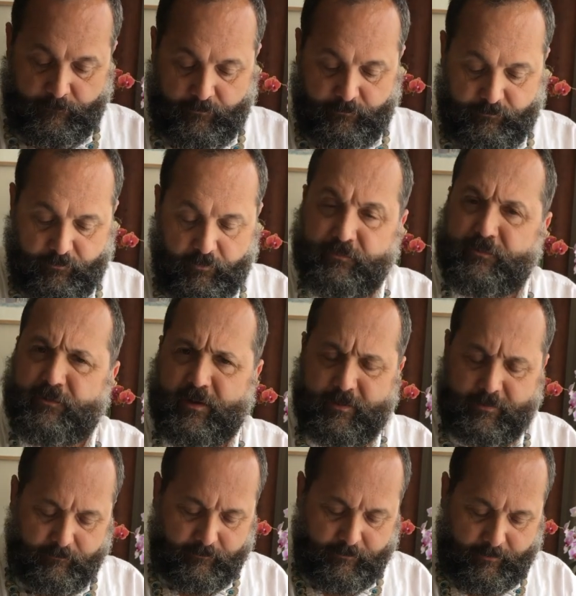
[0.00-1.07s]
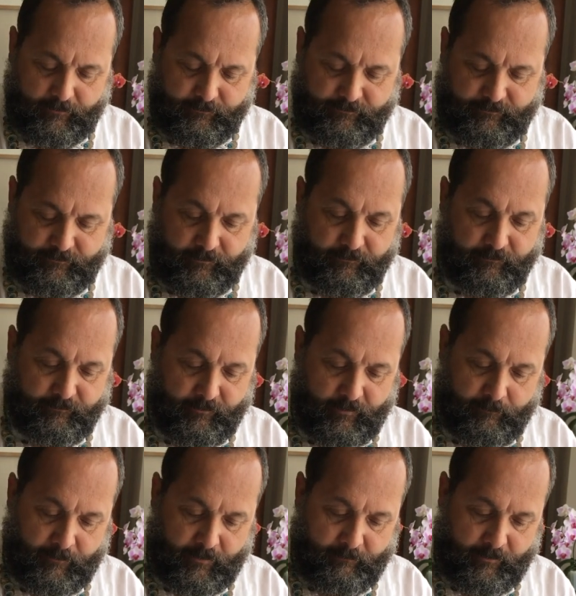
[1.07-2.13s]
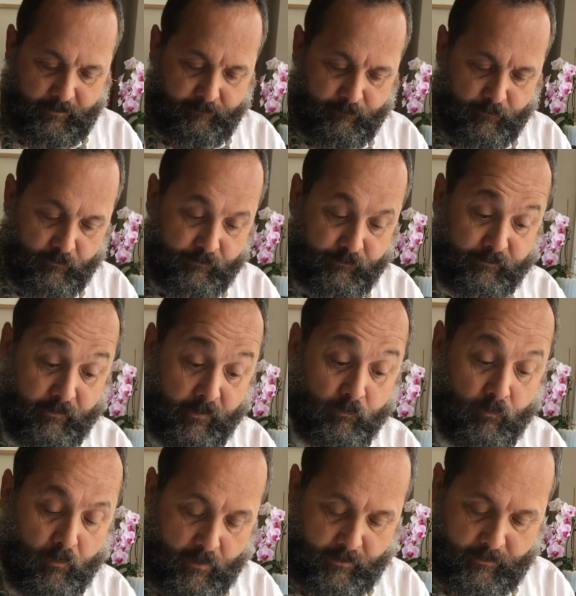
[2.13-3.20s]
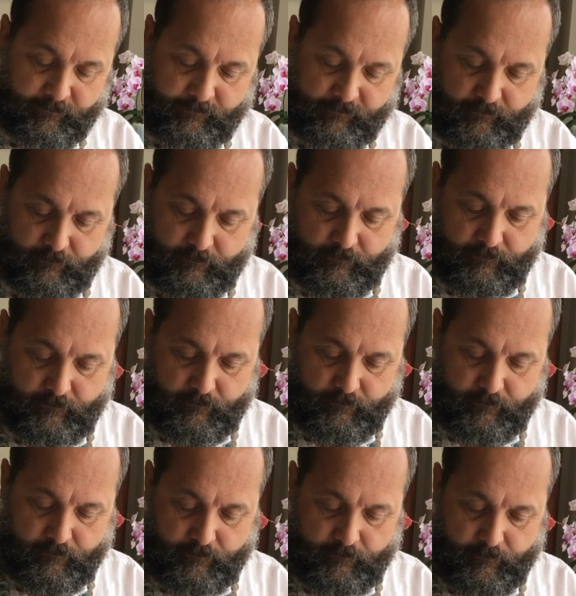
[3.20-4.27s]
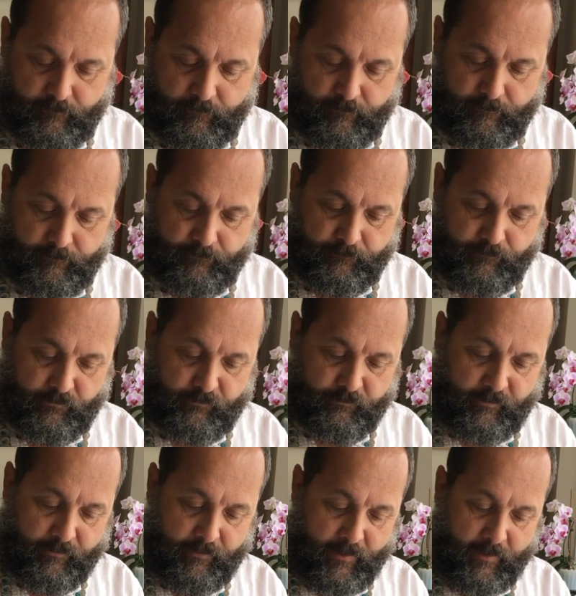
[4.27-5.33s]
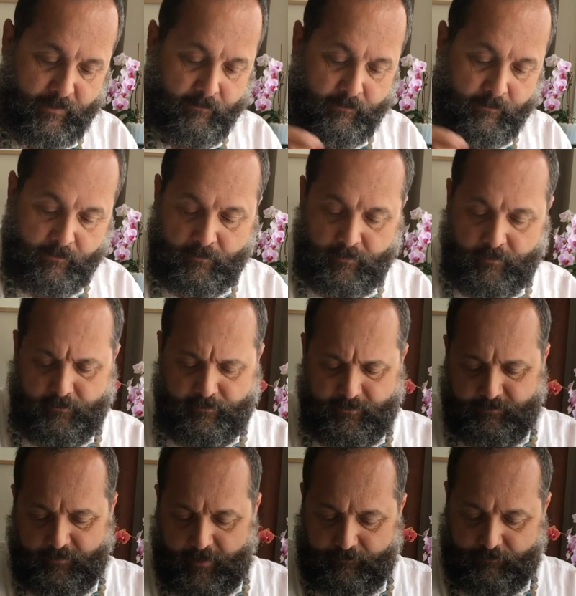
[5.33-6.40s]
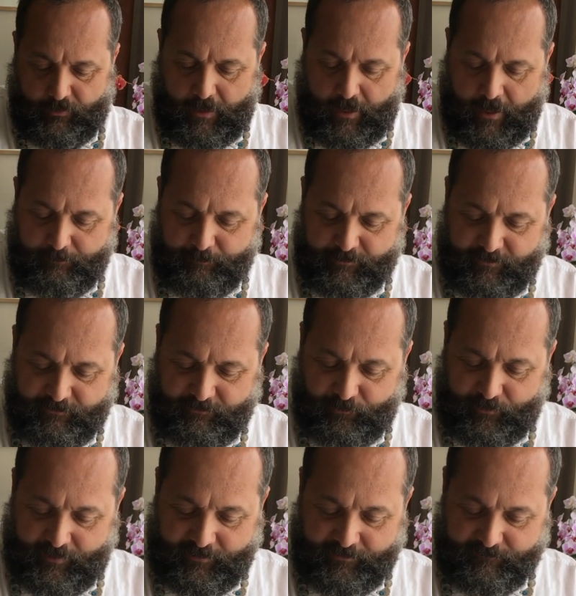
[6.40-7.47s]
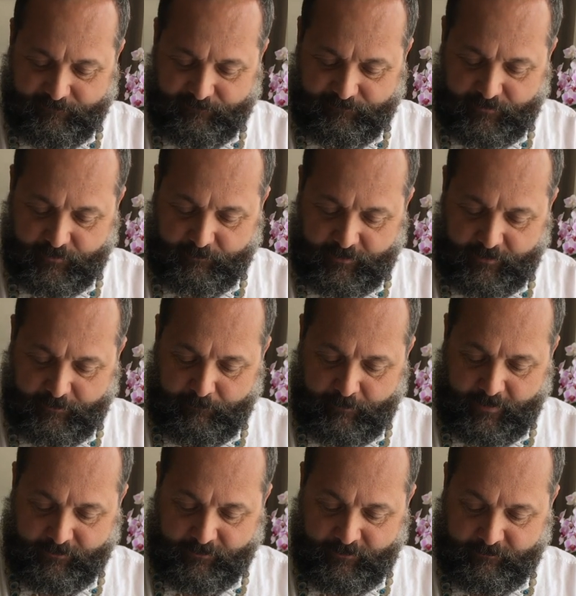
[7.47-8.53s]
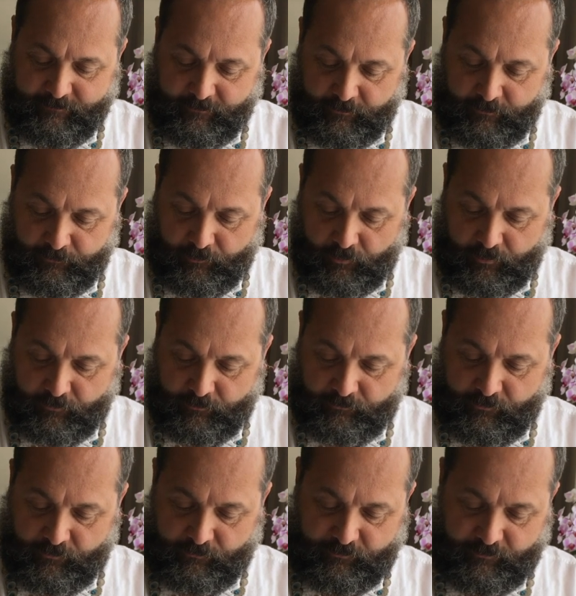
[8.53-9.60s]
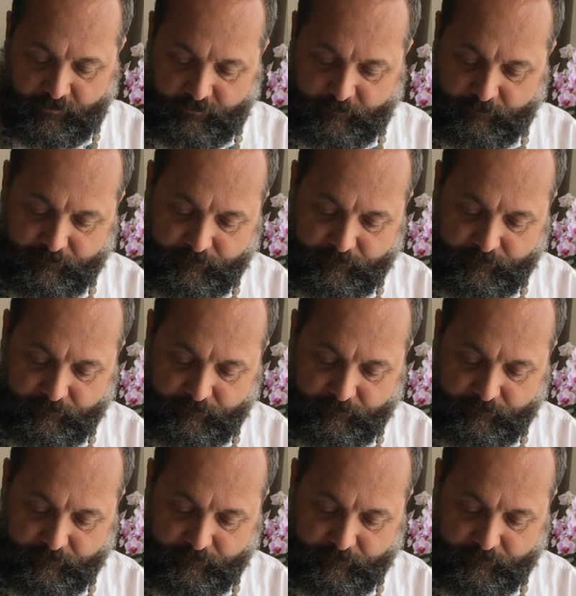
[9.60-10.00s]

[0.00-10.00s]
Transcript: Starts to kind of look like a sunset maybe, or a sunrise. Just like that. That's kind of a lot, but that's okay. I'm going to make these a little darker so you see them.